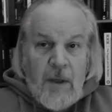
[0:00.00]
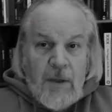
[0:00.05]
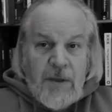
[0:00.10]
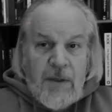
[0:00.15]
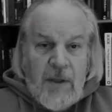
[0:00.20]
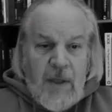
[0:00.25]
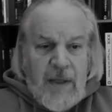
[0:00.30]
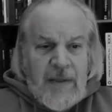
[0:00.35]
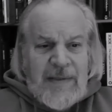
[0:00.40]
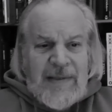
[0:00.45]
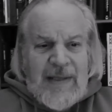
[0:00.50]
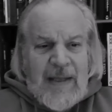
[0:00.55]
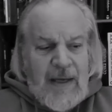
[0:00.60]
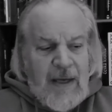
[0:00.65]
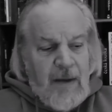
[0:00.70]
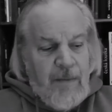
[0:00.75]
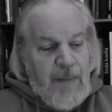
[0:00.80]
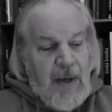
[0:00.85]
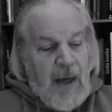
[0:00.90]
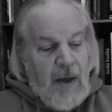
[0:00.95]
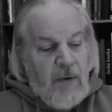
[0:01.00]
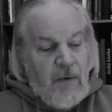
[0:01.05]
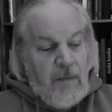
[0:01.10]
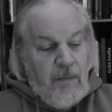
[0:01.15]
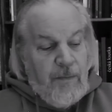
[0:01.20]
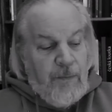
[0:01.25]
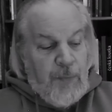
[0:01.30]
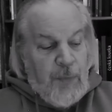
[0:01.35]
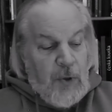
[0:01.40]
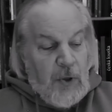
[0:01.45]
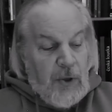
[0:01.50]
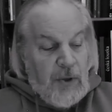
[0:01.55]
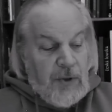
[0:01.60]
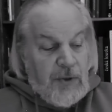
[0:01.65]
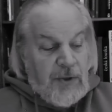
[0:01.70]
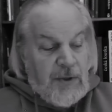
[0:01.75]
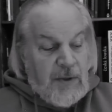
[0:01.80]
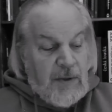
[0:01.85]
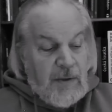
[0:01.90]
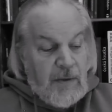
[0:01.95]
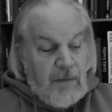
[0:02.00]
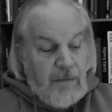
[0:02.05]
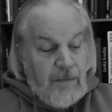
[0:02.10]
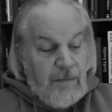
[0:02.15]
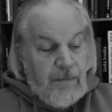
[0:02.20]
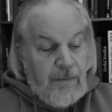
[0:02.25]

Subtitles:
So let's think about books.